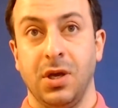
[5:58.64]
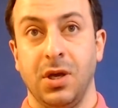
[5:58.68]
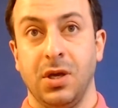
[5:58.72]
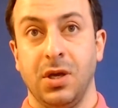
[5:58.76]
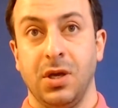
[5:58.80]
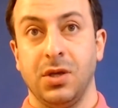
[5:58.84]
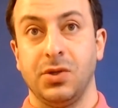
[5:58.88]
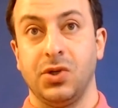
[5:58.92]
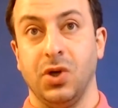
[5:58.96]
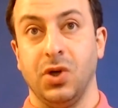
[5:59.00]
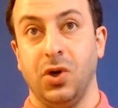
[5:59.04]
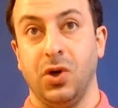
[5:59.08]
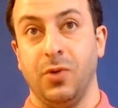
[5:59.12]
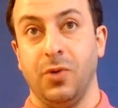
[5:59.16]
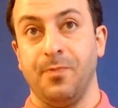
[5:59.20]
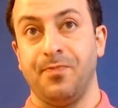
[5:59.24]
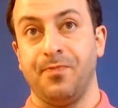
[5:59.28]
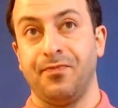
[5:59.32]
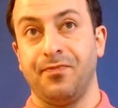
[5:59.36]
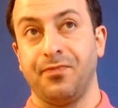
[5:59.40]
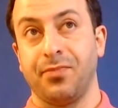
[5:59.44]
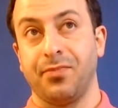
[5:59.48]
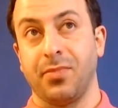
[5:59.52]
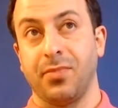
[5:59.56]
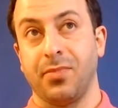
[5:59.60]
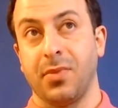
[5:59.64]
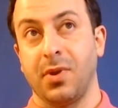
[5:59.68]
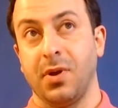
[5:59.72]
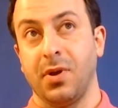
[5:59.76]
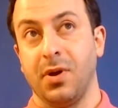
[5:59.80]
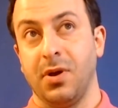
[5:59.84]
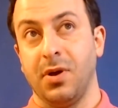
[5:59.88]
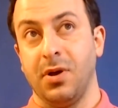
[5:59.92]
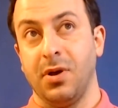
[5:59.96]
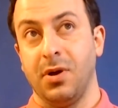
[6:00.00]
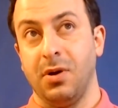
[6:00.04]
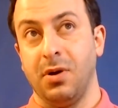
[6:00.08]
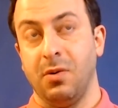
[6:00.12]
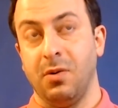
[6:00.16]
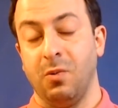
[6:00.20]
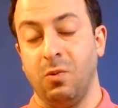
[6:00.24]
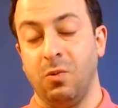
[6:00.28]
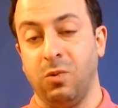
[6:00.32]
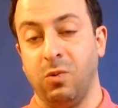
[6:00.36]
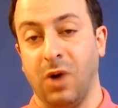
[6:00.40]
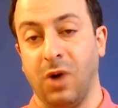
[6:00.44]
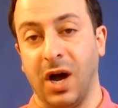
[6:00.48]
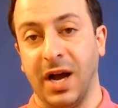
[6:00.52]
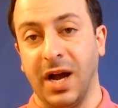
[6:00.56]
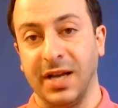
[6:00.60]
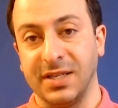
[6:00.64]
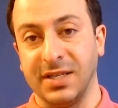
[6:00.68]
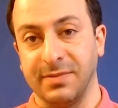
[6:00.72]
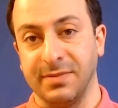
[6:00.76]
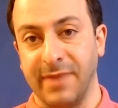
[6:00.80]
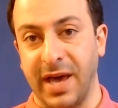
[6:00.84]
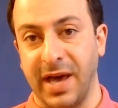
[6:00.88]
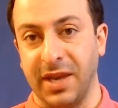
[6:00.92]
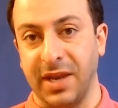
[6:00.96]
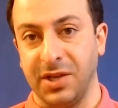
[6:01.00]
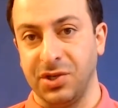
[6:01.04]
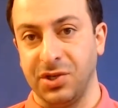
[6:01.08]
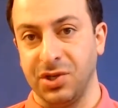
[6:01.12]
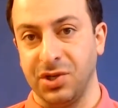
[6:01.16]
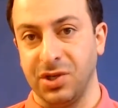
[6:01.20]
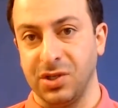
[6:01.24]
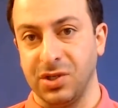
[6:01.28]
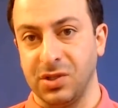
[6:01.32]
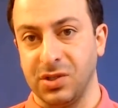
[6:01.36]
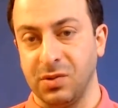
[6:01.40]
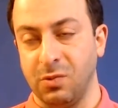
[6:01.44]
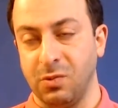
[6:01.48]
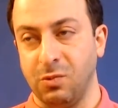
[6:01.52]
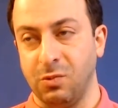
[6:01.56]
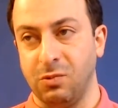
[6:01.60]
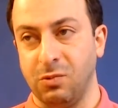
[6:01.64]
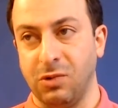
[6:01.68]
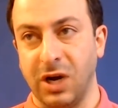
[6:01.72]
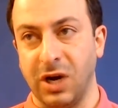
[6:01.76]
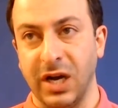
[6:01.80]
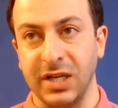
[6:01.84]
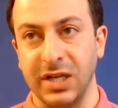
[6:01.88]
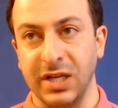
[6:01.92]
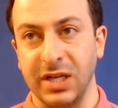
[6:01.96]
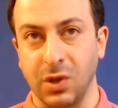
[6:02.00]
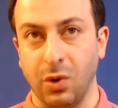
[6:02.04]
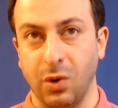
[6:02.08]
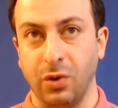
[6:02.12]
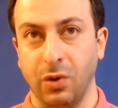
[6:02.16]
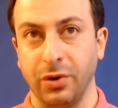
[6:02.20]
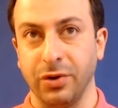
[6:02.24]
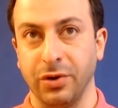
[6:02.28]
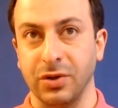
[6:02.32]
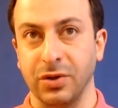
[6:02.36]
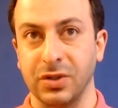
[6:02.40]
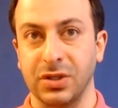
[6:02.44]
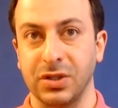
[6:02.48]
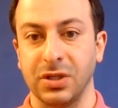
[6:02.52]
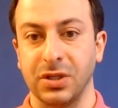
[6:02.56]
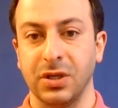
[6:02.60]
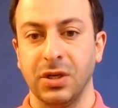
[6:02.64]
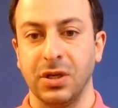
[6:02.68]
So wise managers, wise owners,